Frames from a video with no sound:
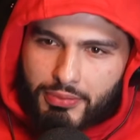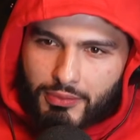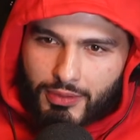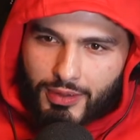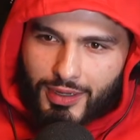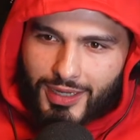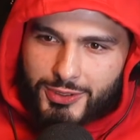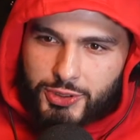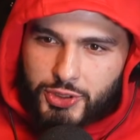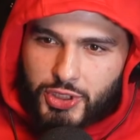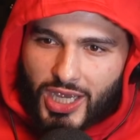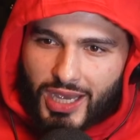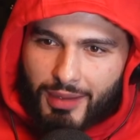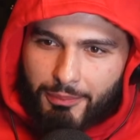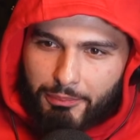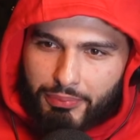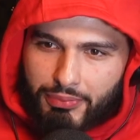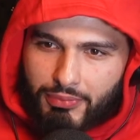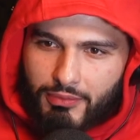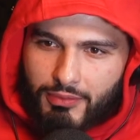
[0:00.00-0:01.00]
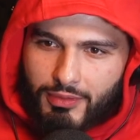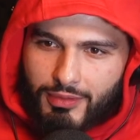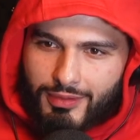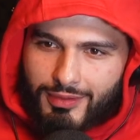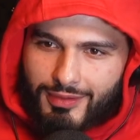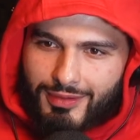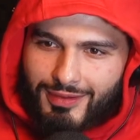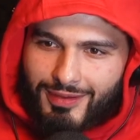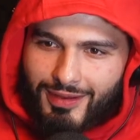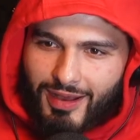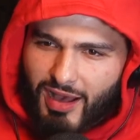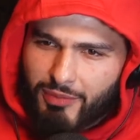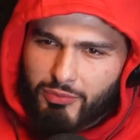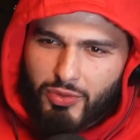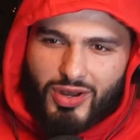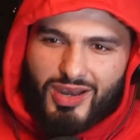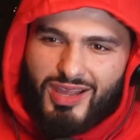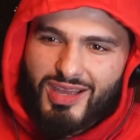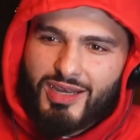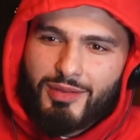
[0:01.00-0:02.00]
A jab. I'm
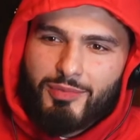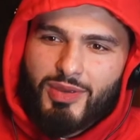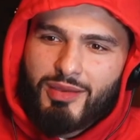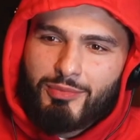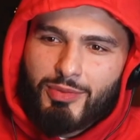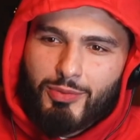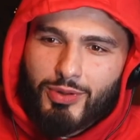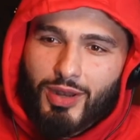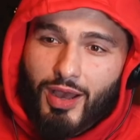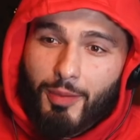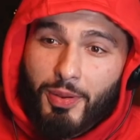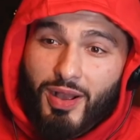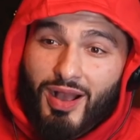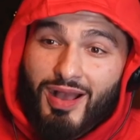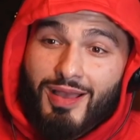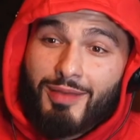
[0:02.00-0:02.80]
not letting him hit me with an uppercut.